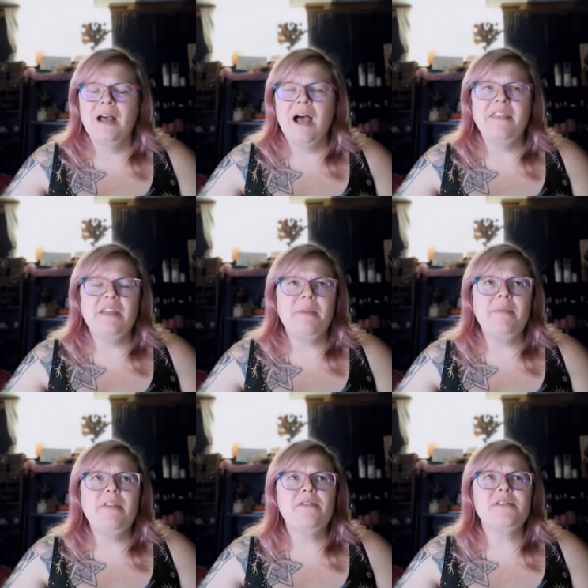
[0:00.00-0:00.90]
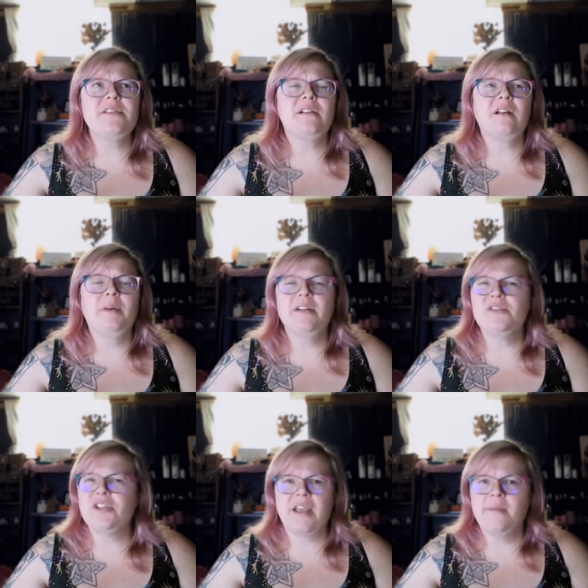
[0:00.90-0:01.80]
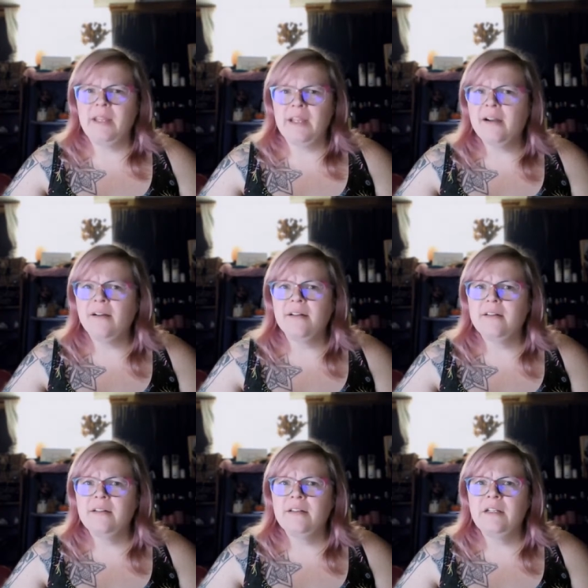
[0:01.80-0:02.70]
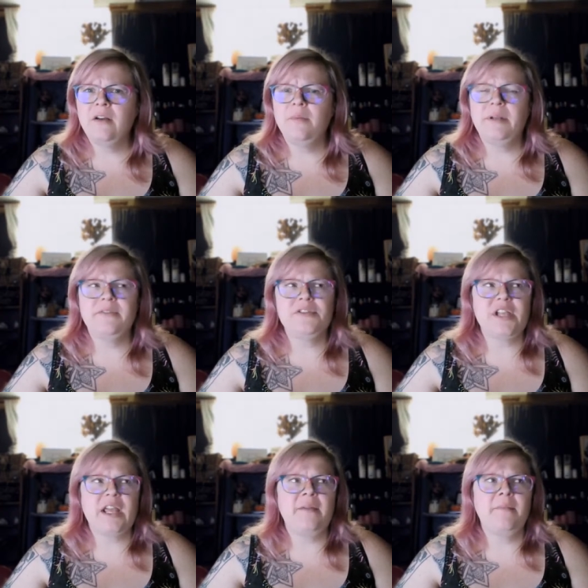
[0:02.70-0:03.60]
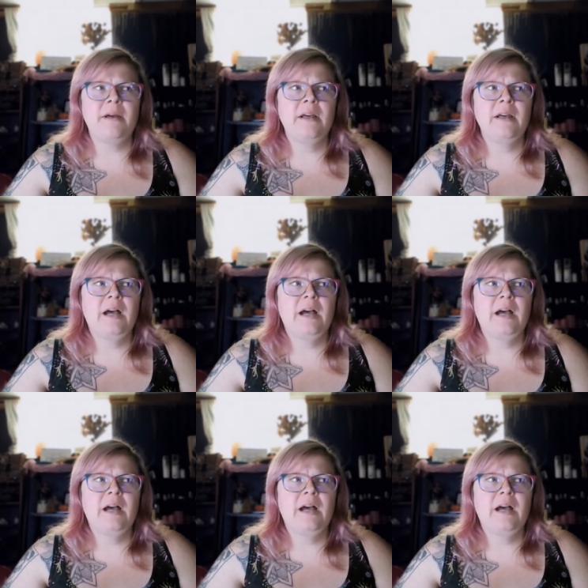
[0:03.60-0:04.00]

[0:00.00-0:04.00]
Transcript: I think maybe there's still a bit of shame there, a bit of shame.